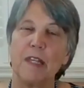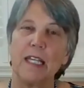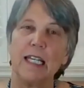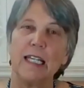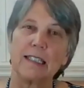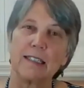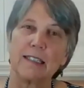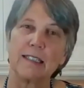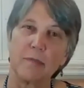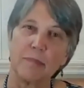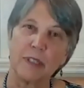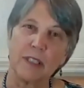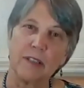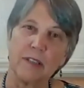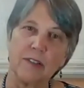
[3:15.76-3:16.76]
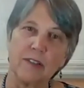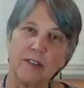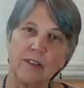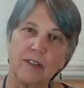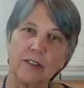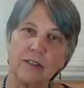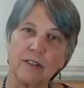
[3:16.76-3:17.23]

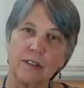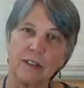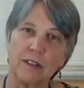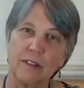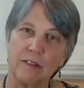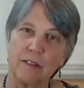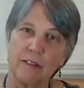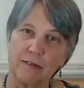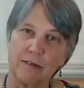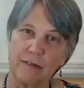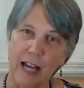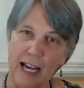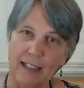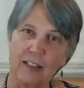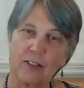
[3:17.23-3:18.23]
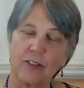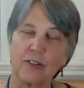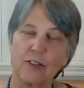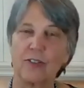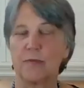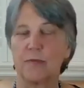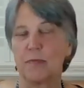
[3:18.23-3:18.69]
acceptance
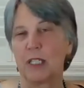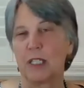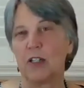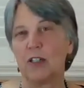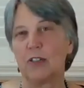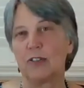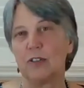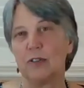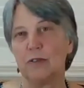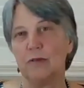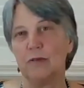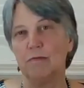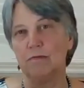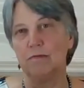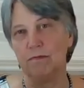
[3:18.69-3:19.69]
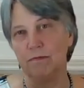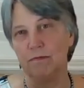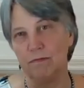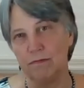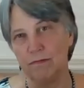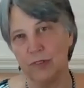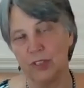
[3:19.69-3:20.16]
factors, but also
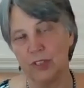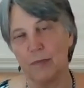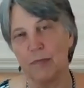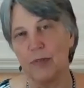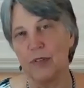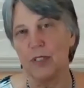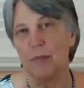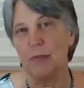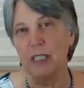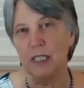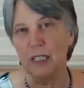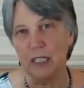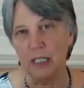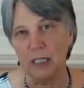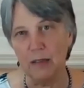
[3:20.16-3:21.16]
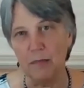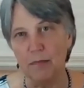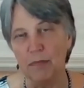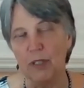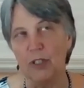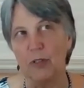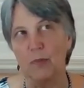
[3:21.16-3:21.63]
some CBT
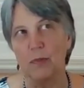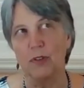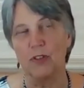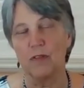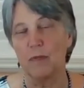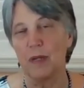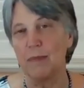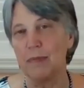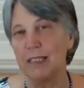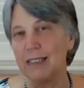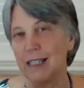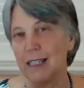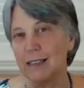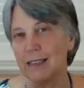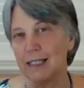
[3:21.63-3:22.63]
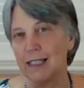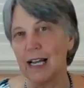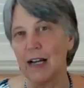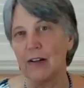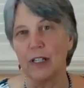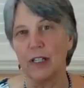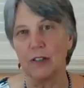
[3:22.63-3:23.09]
principles of maybe testing
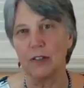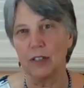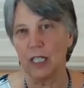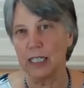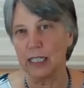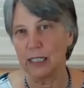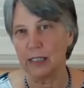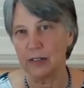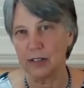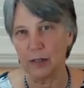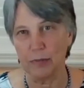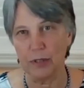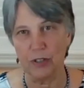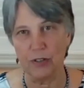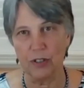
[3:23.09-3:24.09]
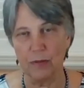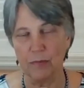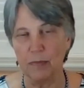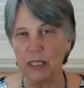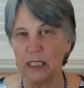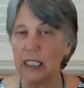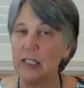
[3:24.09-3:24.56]
out underlying assumptions and
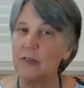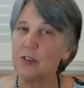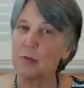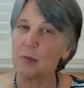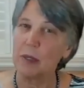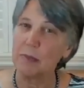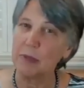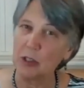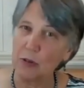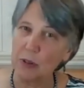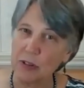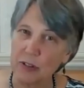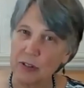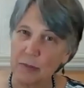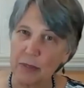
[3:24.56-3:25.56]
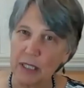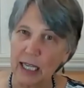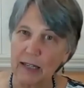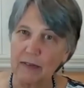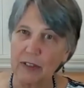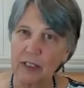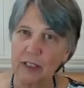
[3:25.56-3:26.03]
beliefs, maybe doing some
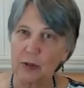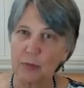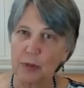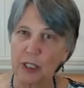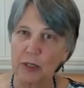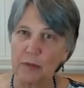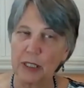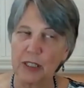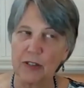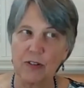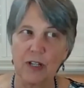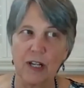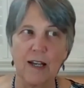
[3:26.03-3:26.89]
behavioral experiments.